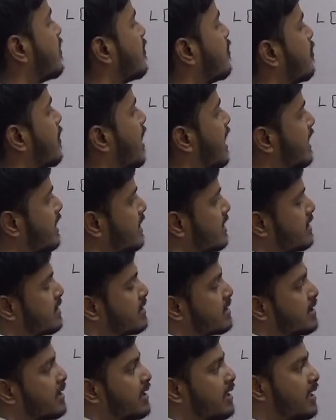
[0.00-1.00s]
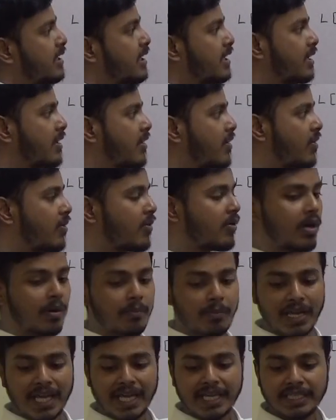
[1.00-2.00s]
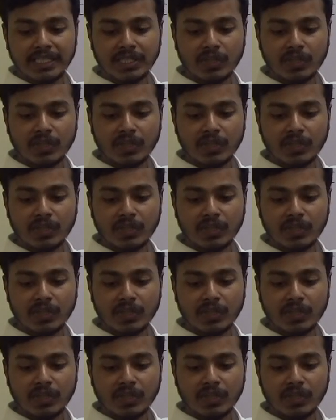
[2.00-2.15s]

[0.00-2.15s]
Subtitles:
minus, now apply the